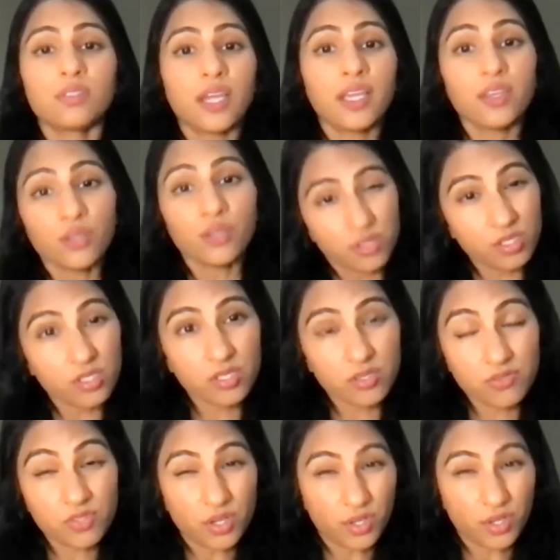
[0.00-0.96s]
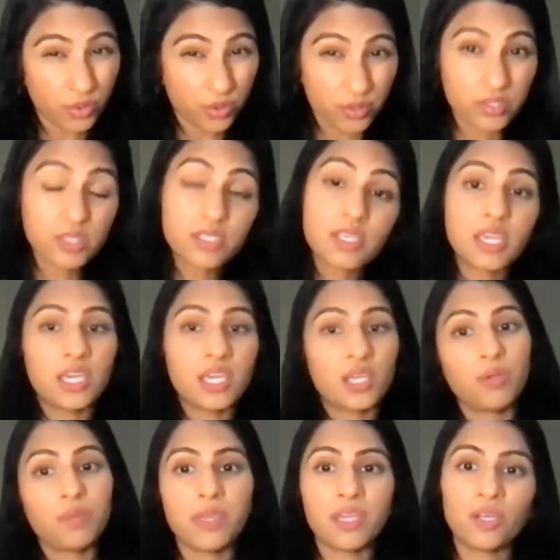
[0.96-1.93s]
diagnosis of sarcoidosis can be
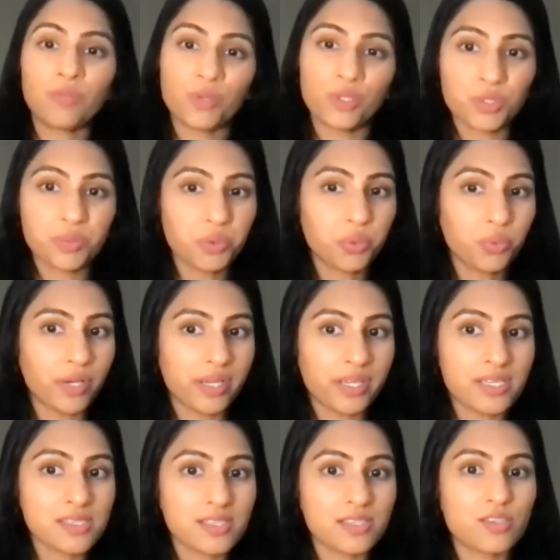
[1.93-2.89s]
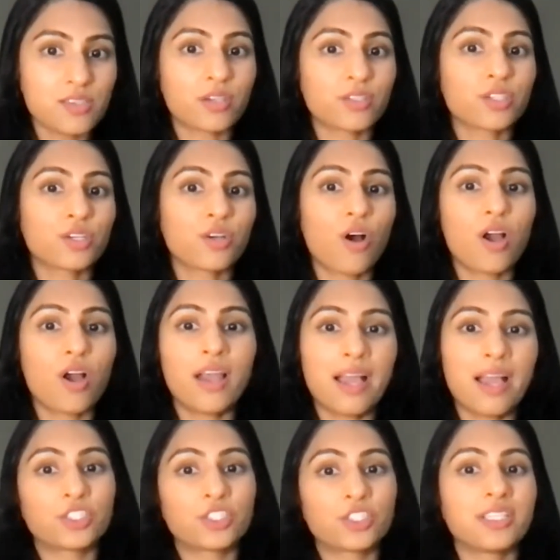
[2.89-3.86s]
made in multiple ways, and Dr. Carr
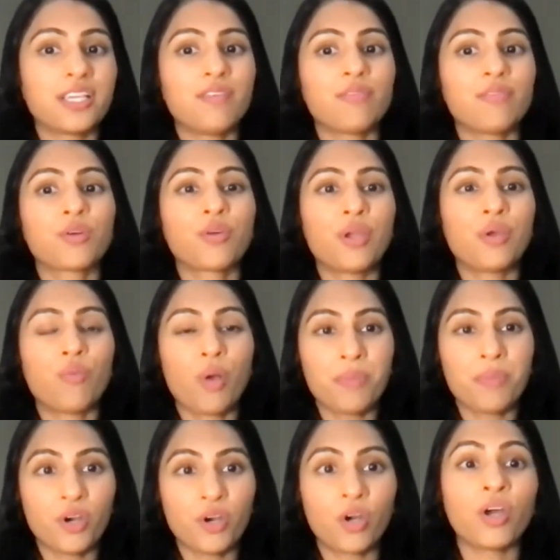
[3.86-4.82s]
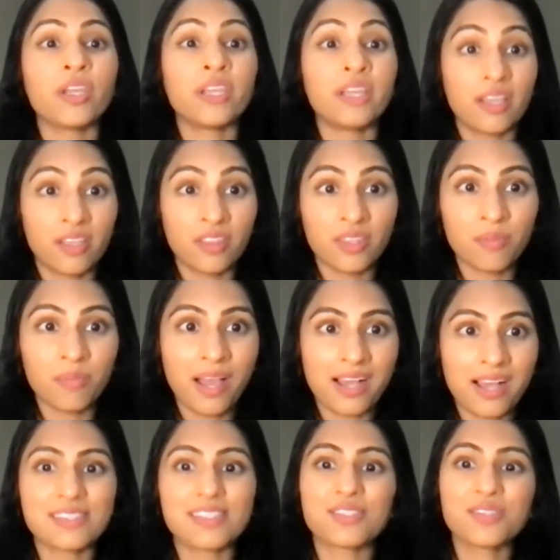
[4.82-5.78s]
actually gave a great webinar on it in the past
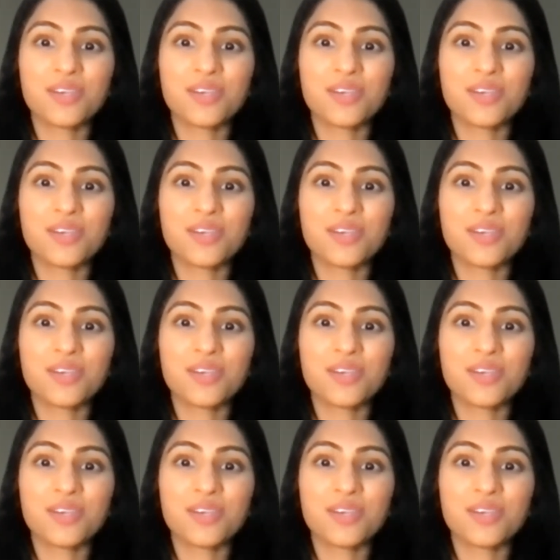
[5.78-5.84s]
that's